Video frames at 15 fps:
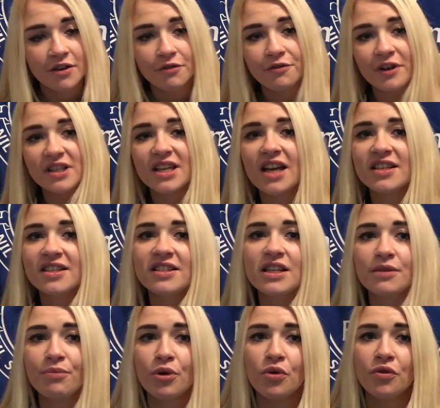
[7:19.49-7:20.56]

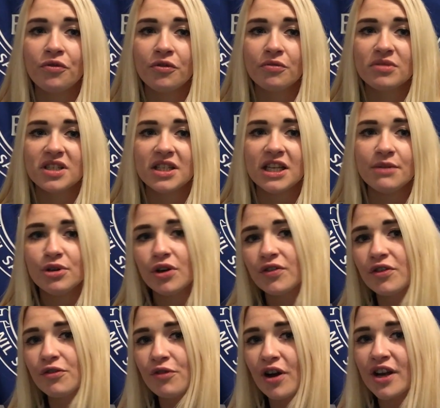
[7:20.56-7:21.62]
fantastic ball from Sidibe on
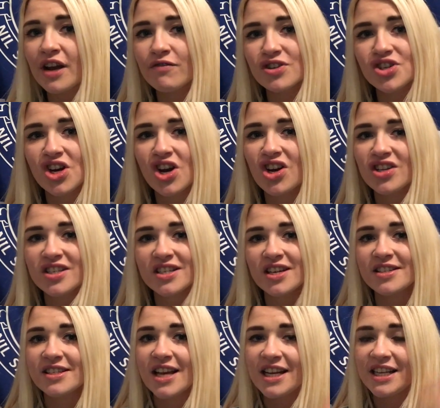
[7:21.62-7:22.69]
the right, and Richarlison,
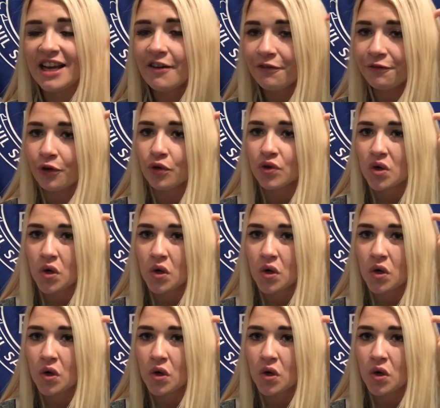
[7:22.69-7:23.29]
as I say, left foot,